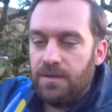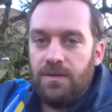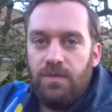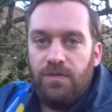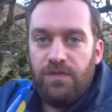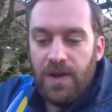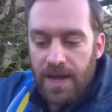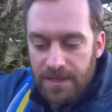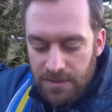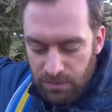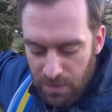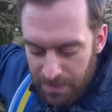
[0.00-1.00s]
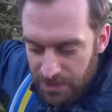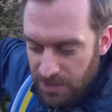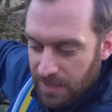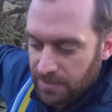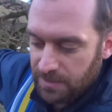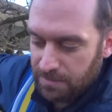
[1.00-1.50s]
reflect what my
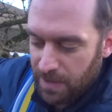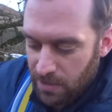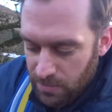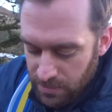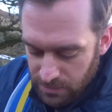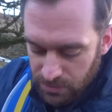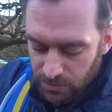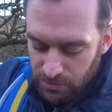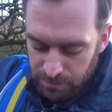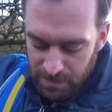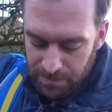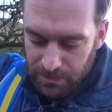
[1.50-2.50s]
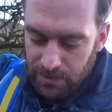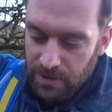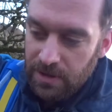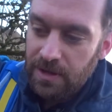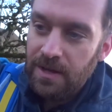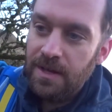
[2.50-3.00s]
channel's about as soon as people
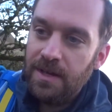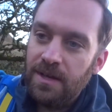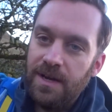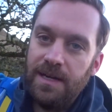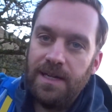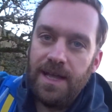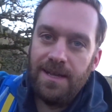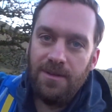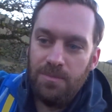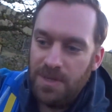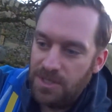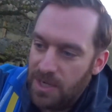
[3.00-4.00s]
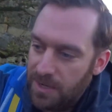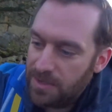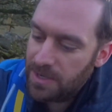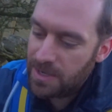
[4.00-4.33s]
kind of land on my channel.